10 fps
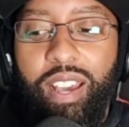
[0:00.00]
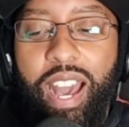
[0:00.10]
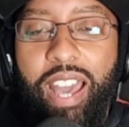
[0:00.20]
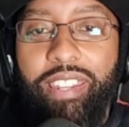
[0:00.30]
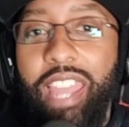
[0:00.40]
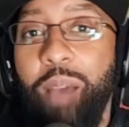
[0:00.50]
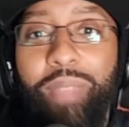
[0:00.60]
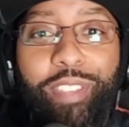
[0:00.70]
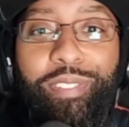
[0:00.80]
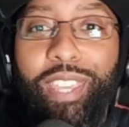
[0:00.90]
Now, I'm
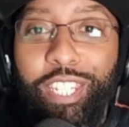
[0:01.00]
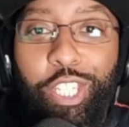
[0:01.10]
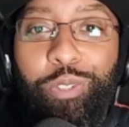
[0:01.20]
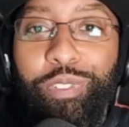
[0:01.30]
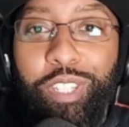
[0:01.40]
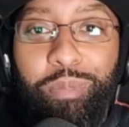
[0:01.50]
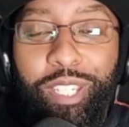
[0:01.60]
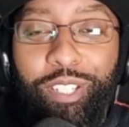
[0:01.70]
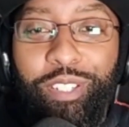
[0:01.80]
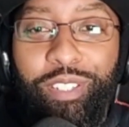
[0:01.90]
not saying Nico is going to be
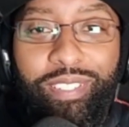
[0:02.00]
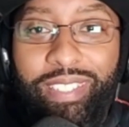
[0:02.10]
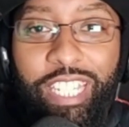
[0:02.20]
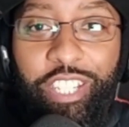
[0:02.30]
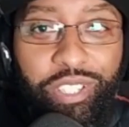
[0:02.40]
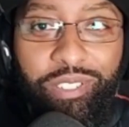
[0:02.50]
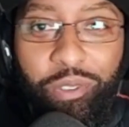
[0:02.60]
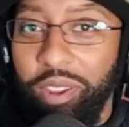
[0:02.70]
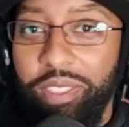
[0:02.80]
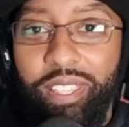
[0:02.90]
good as Legion or
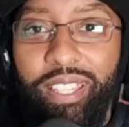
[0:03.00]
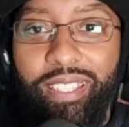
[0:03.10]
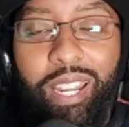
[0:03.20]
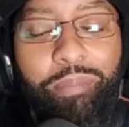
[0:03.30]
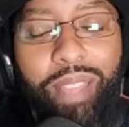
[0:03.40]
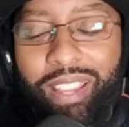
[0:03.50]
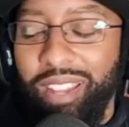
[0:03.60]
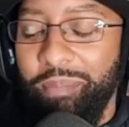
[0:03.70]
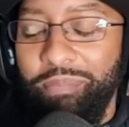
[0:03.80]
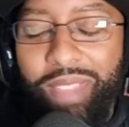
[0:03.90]
anything like that.
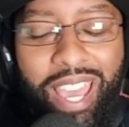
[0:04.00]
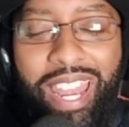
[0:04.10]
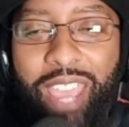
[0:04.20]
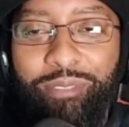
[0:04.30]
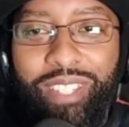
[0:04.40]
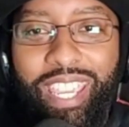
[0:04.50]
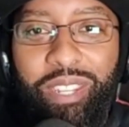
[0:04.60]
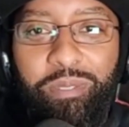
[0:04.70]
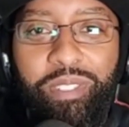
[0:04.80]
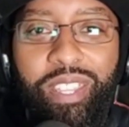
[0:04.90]
I'm not
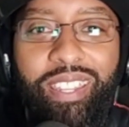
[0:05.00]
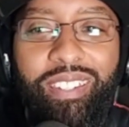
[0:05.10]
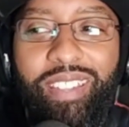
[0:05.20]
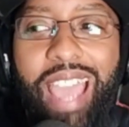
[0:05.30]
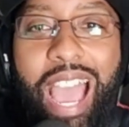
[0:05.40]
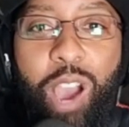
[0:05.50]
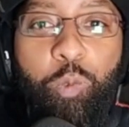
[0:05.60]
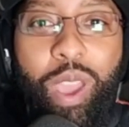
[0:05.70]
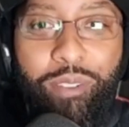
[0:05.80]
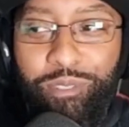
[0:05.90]
advocating for that.
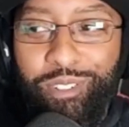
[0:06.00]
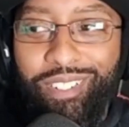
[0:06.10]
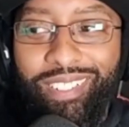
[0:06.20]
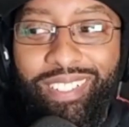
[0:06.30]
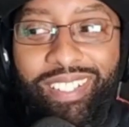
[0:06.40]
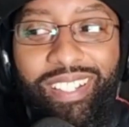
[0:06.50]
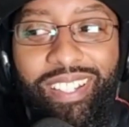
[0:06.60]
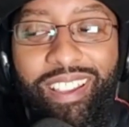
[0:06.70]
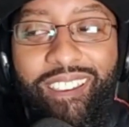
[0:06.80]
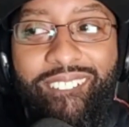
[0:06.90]
However,
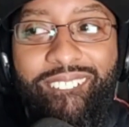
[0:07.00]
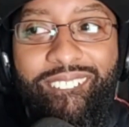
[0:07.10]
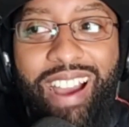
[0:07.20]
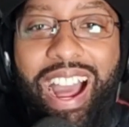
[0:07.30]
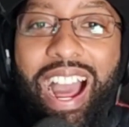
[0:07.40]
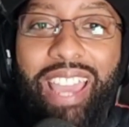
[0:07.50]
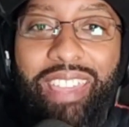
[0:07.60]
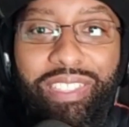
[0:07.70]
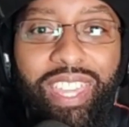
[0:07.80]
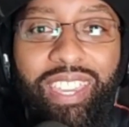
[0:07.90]
I
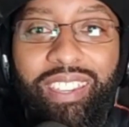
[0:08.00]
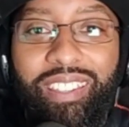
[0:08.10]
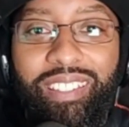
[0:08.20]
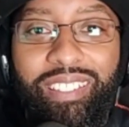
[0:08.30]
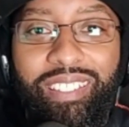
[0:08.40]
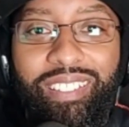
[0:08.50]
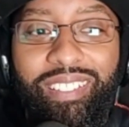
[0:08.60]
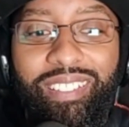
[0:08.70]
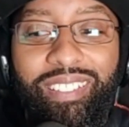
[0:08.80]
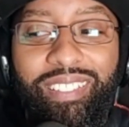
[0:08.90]
think
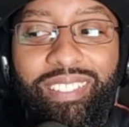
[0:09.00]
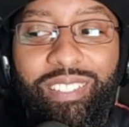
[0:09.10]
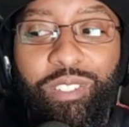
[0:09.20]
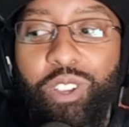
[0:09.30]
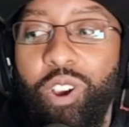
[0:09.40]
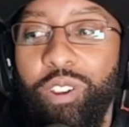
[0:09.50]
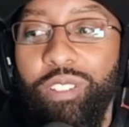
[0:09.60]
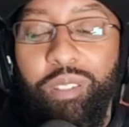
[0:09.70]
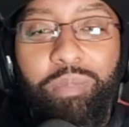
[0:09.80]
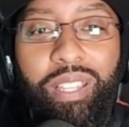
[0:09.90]
this card is
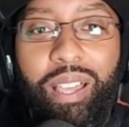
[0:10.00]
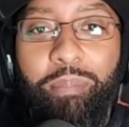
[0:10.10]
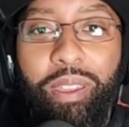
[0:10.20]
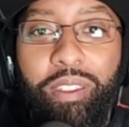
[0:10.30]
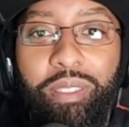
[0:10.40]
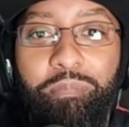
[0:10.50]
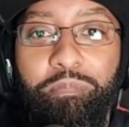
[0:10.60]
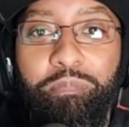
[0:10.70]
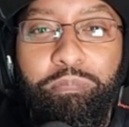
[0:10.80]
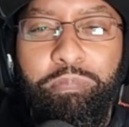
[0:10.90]
going to be a lot better than
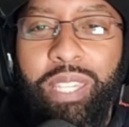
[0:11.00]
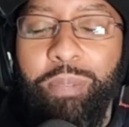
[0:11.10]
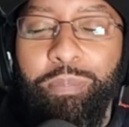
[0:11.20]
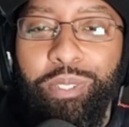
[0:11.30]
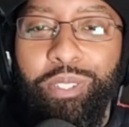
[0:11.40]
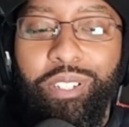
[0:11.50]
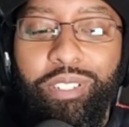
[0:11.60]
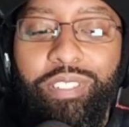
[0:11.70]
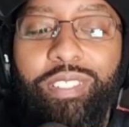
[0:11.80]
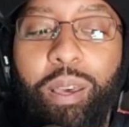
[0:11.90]

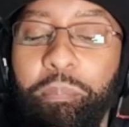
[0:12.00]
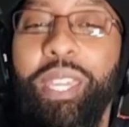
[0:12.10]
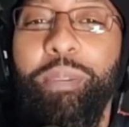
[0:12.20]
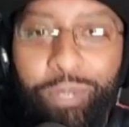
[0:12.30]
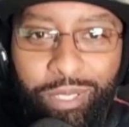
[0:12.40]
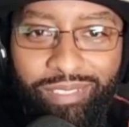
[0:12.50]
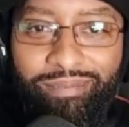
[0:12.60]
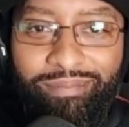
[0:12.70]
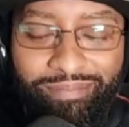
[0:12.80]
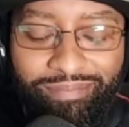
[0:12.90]
some people
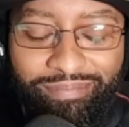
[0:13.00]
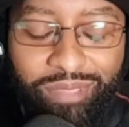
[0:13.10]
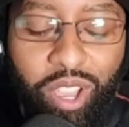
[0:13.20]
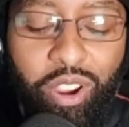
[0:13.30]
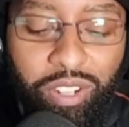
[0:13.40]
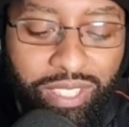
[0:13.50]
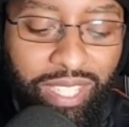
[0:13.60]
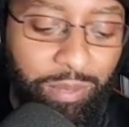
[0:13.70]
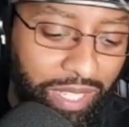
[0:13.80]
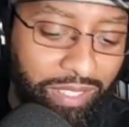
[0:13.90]
are
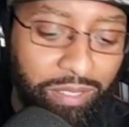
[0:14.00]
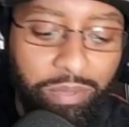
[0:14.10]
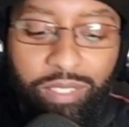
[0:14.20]
claiming it to be.